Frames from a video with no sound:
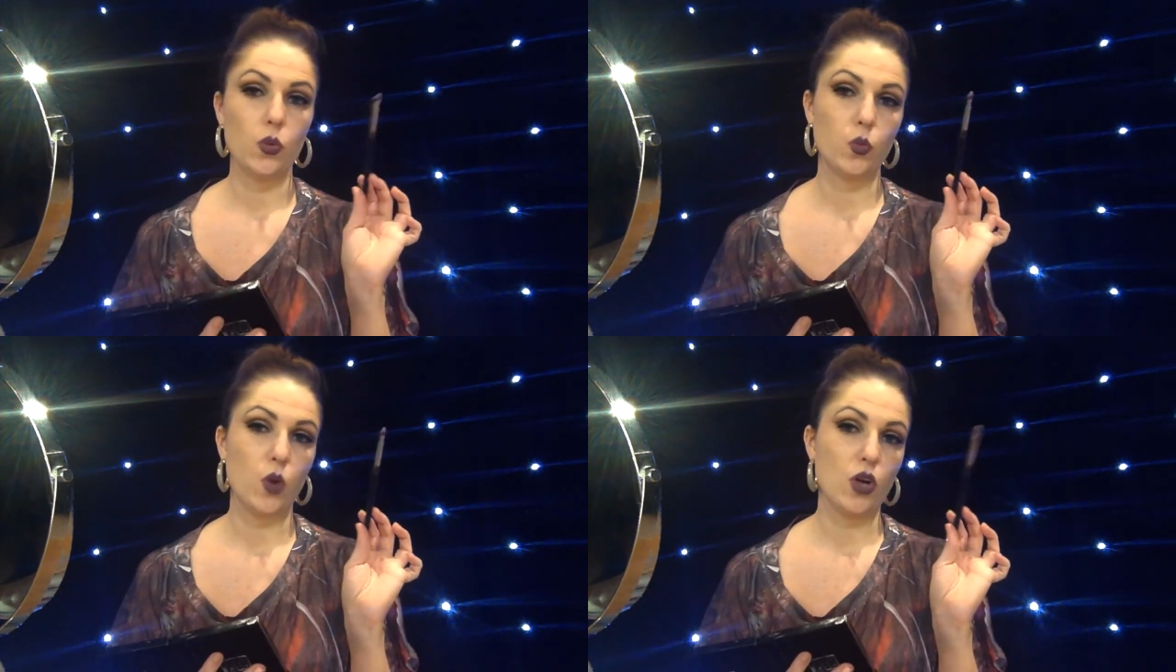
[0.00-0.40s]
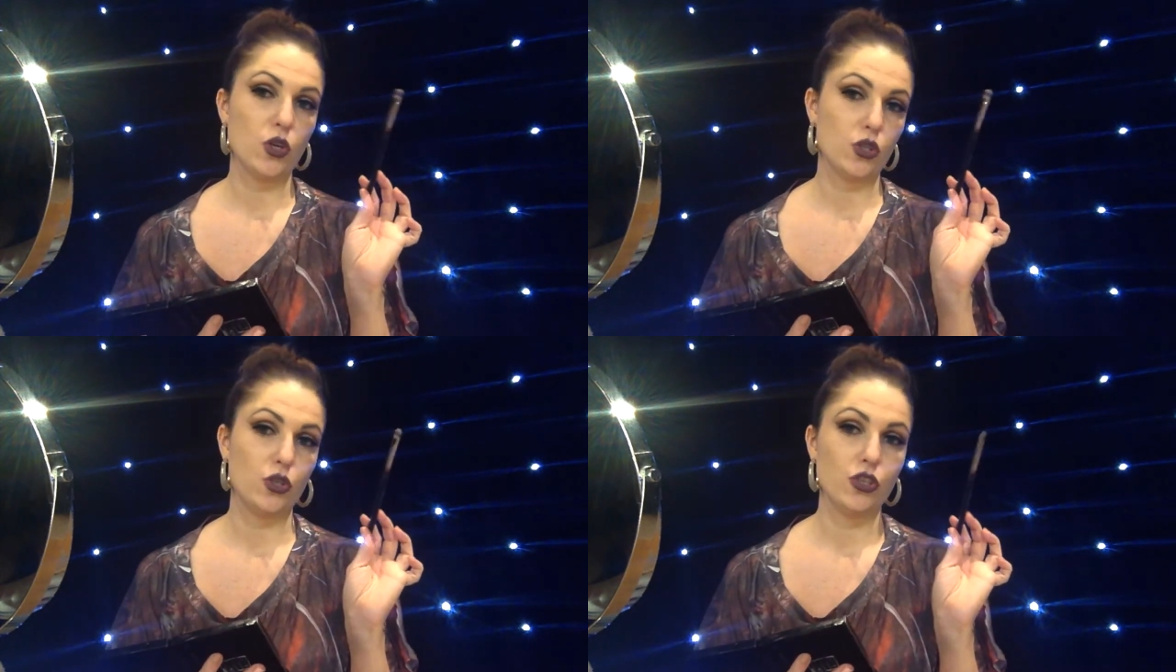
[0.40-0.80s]
1 or
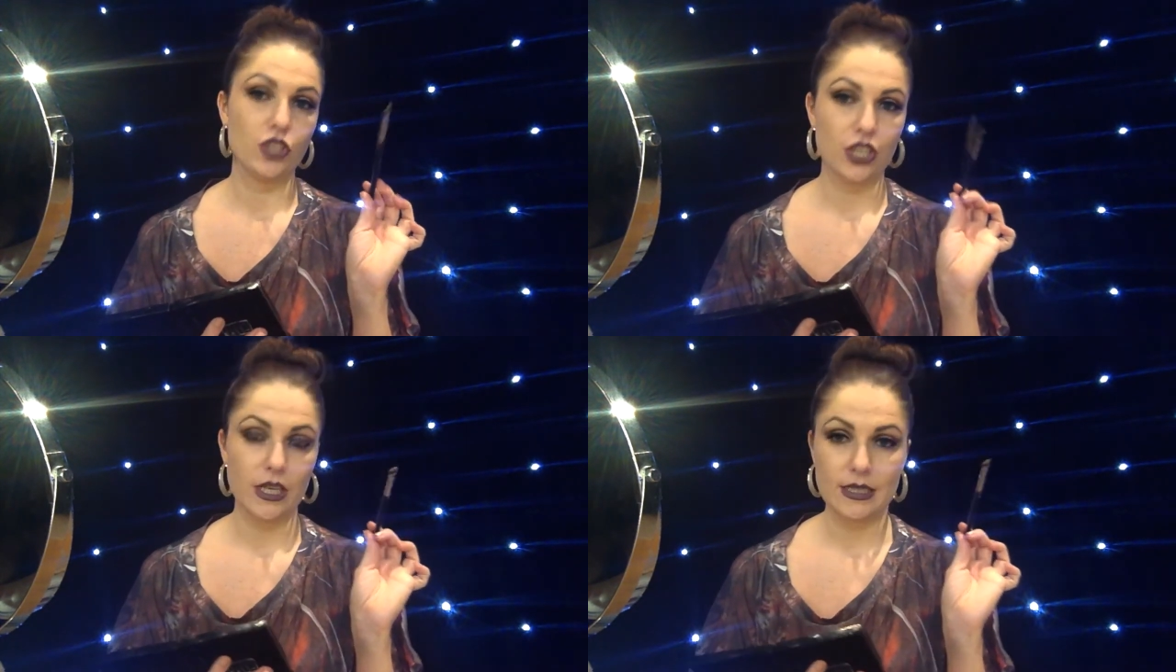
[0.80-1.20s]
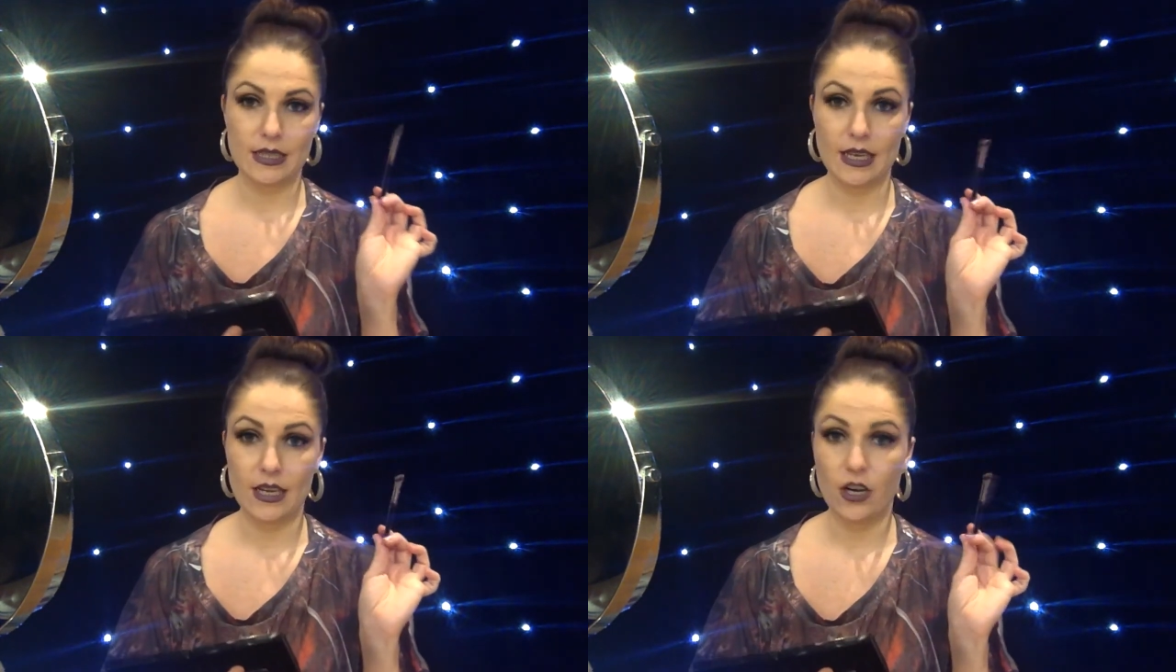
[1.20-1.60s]
2 shades
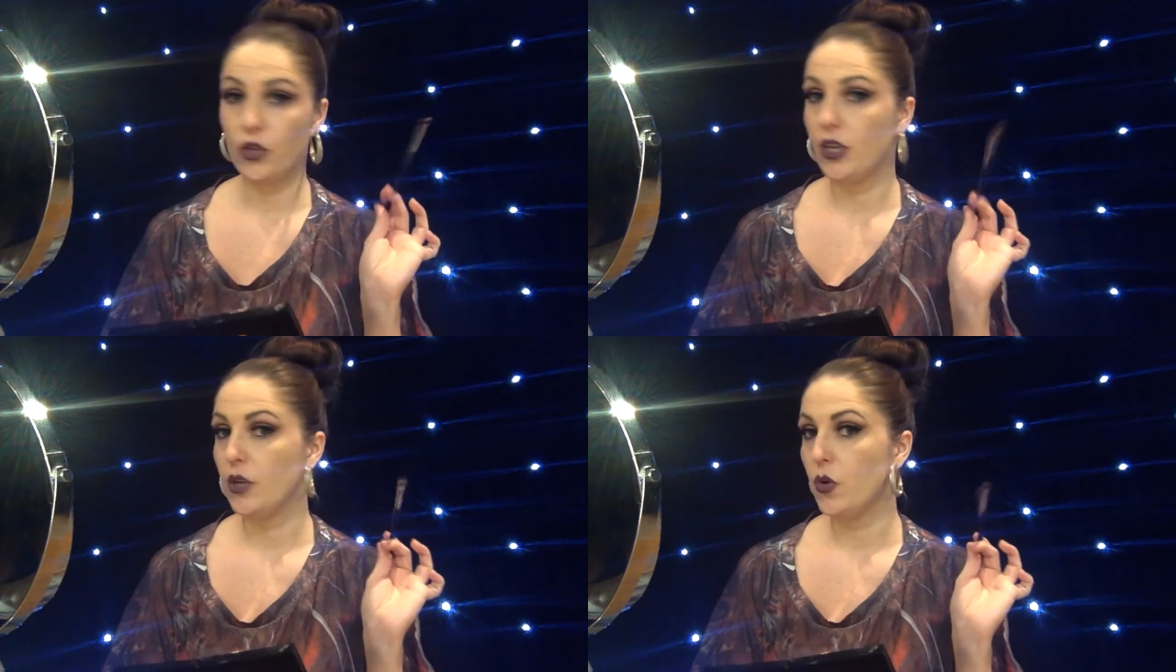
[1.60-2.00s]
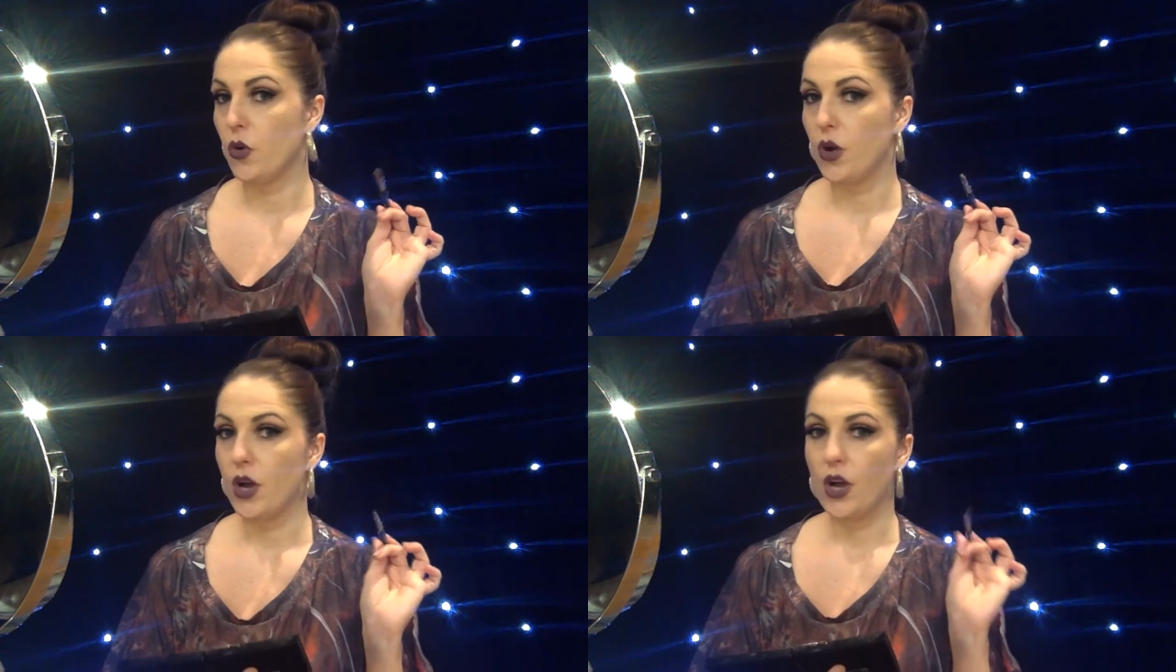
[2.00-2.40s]
lighter. You can go